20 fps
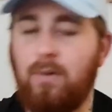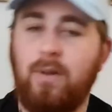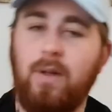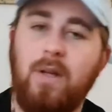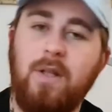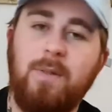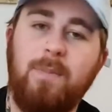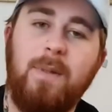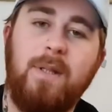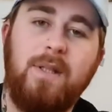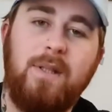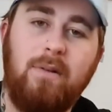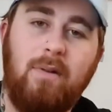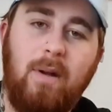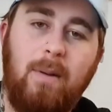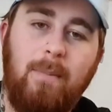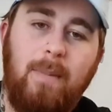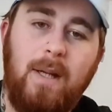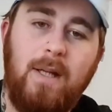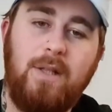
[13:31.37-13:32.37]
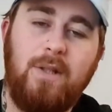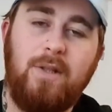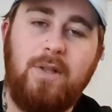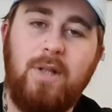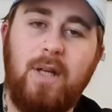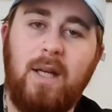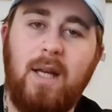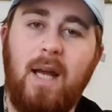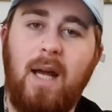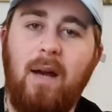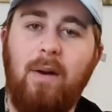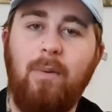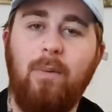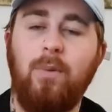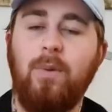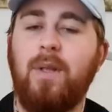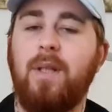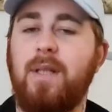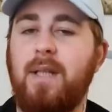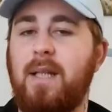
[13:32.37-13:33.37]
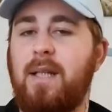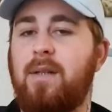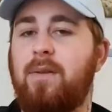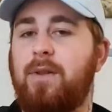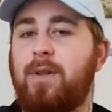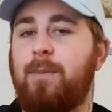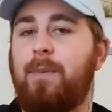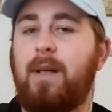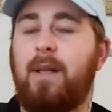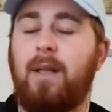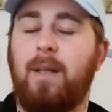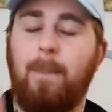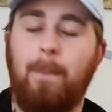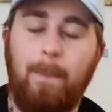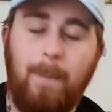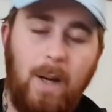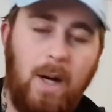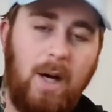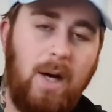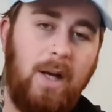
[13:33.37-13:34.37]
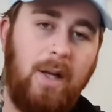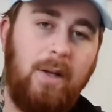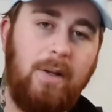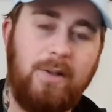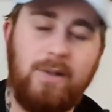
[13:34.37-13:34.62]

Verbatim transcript: Go to my Instagram page and check it out. All the details will be in the bio.